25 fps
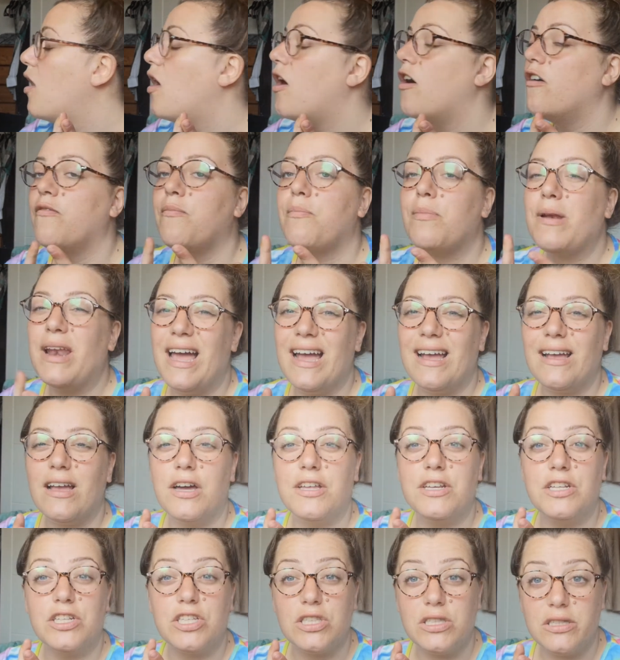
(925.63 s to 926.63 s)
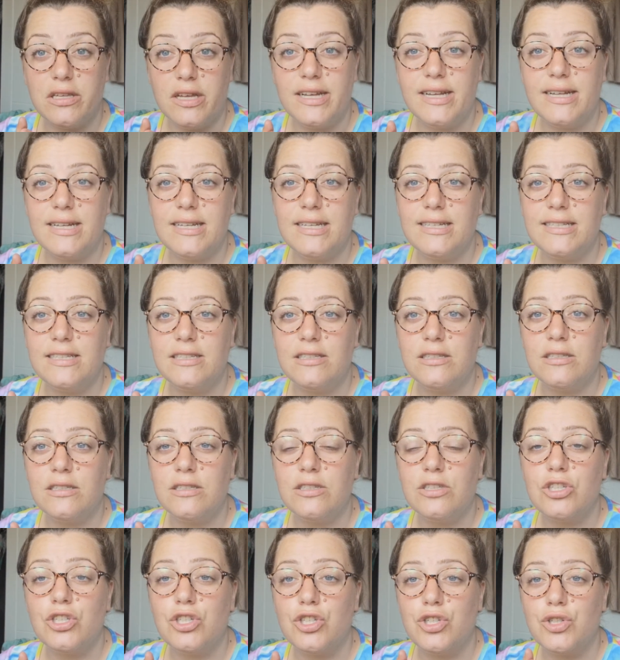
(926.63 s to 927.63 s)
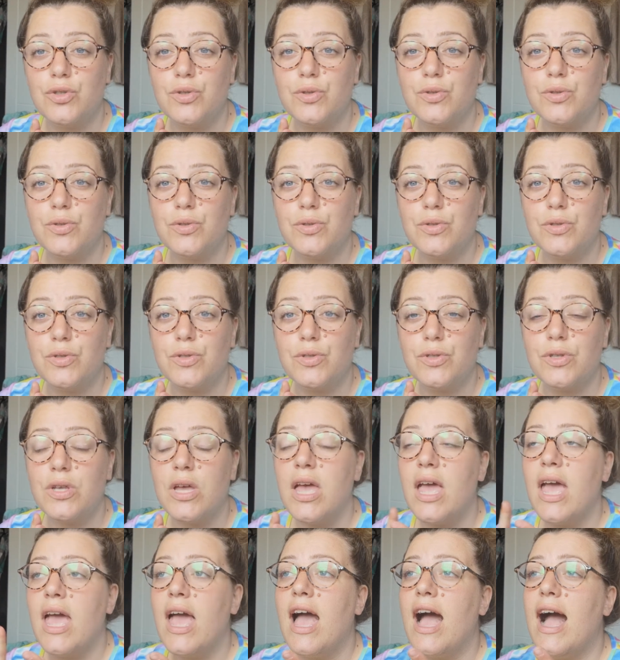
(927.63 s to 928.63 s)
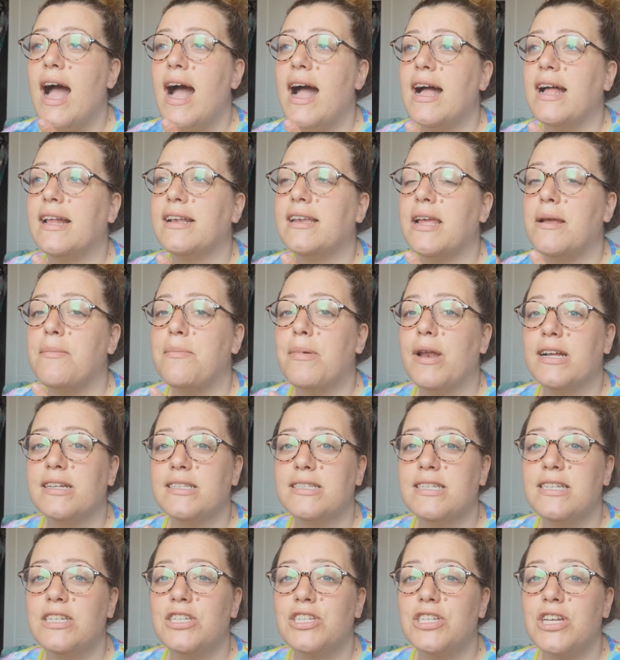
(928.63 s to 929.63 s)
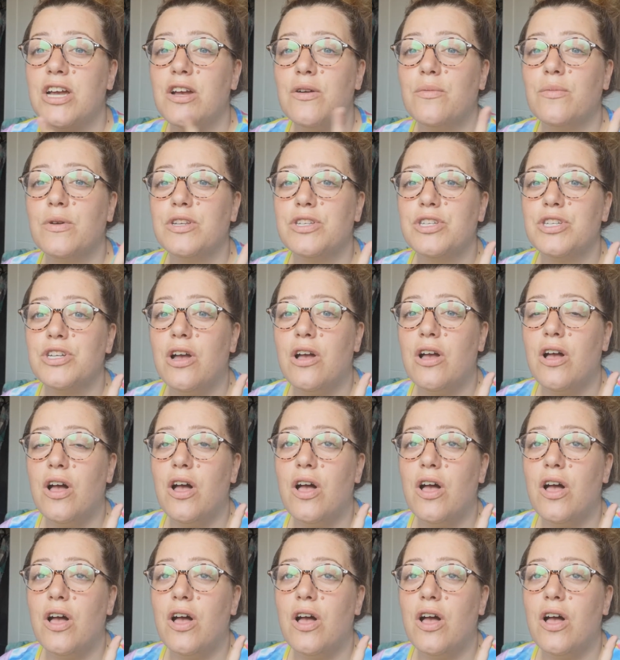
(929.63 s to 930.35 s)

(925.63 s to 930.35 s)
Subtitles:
of black kind of cycling shorts and a black t-shirt, which